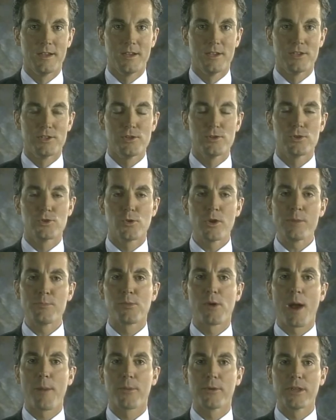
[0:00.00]
To treat
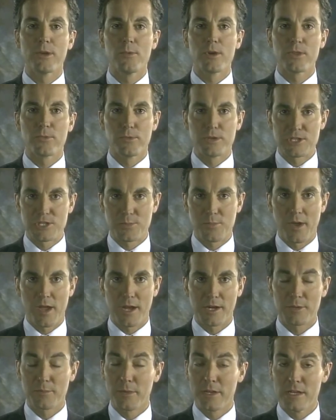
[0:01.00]
property with
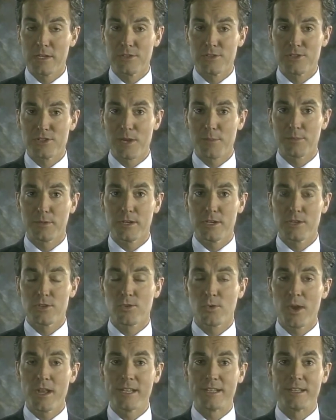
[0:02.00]
respect means simply
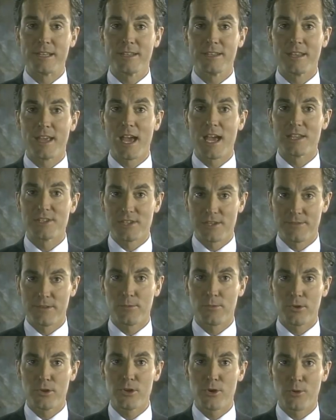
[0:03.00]
treating it as if it
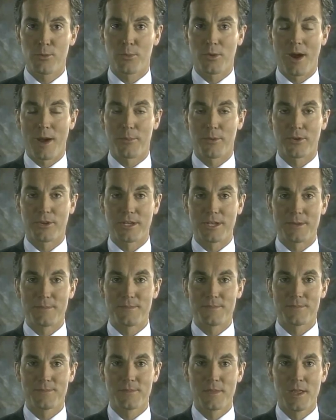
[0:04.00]
were your property.
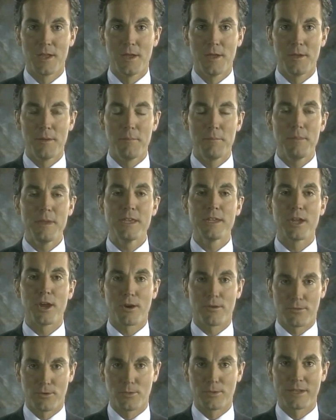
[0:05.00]
Be
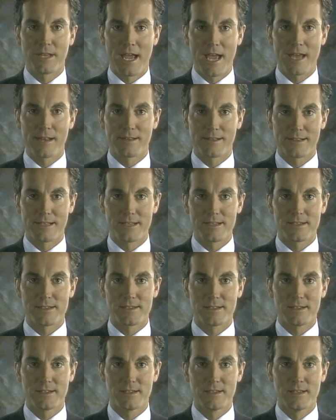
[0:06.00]
careful when handling it.
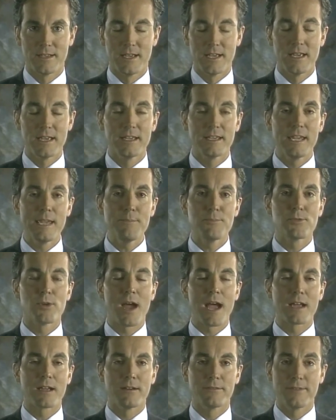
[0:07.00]
Keep
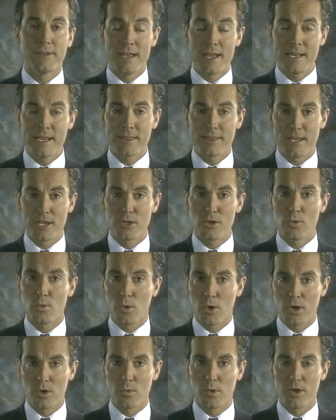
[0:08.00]
track of anything you
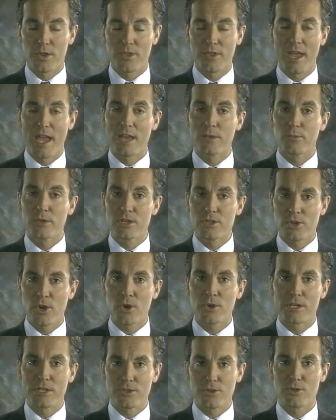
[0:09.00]
work with and
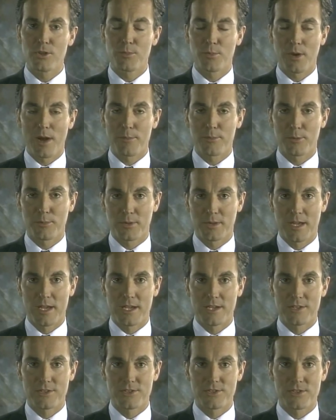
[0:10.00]
return it to the proper
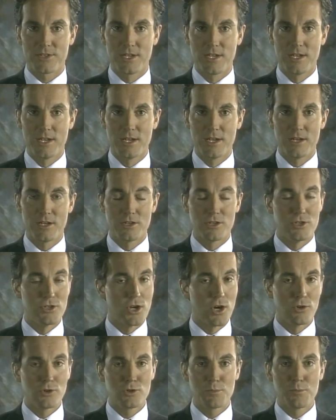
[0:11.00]
place.
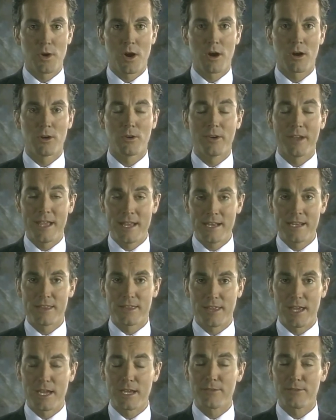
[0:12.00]
Don't borrow
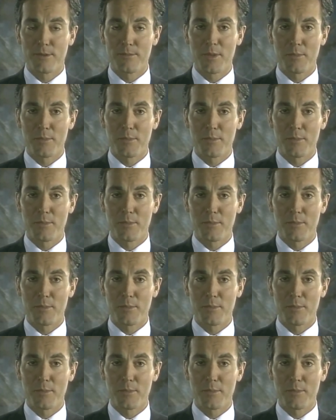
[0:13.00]
anything from the